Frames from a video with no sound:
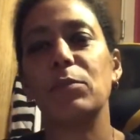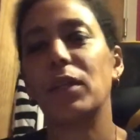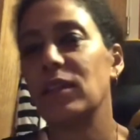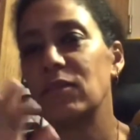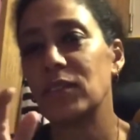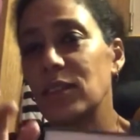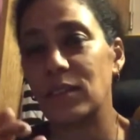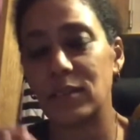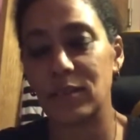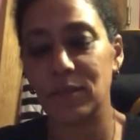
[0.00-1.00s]
but I never
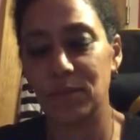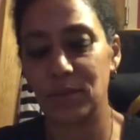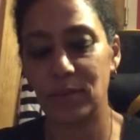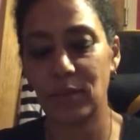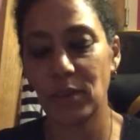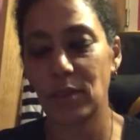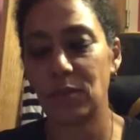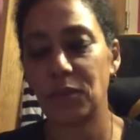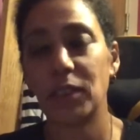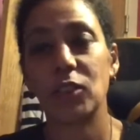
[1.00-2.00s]
did
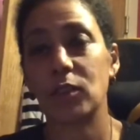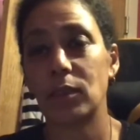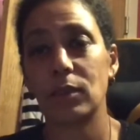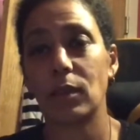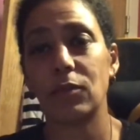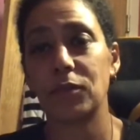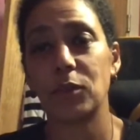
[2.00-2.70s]
finished it off.